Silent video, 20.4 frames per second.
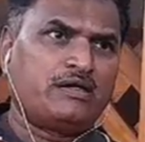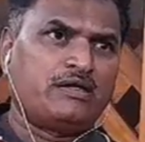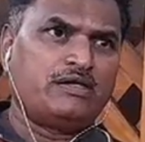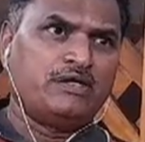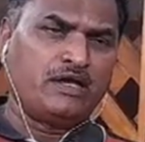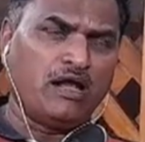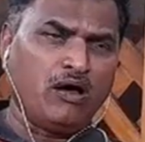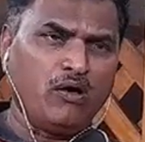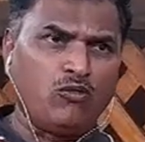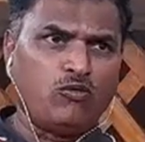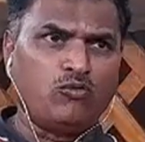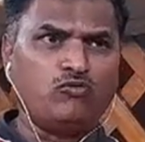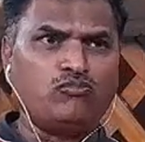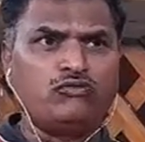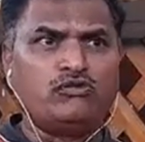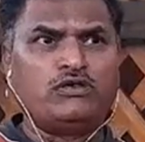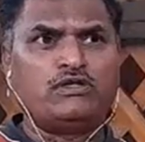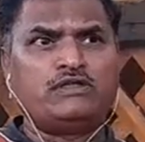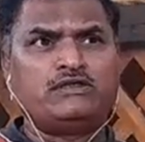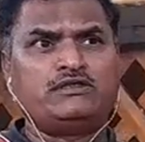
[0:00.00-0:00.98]
Now,
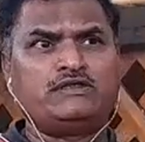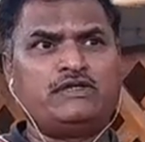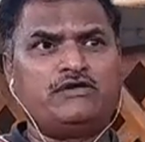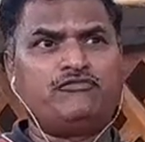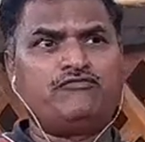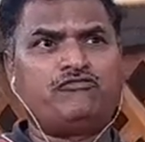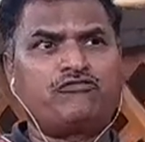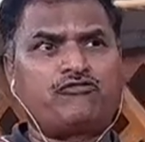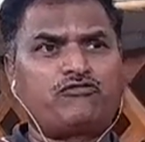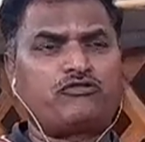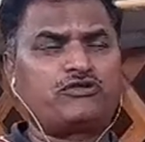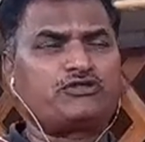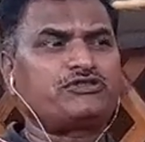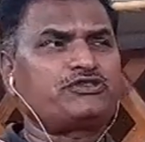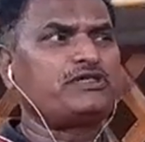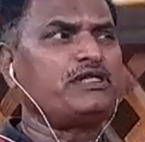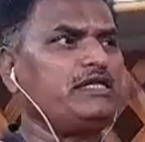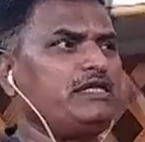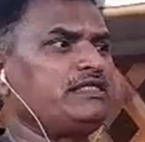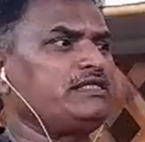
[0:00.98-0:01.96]
the
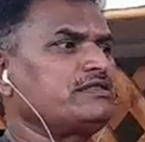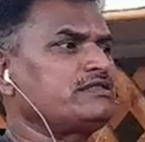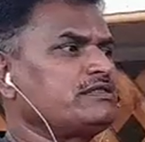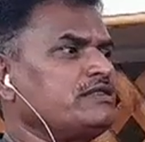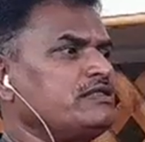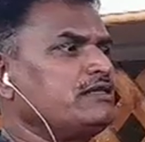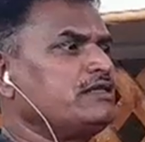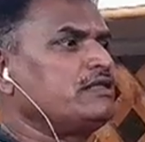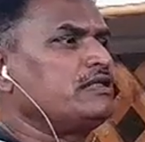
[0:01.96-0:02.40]
question is,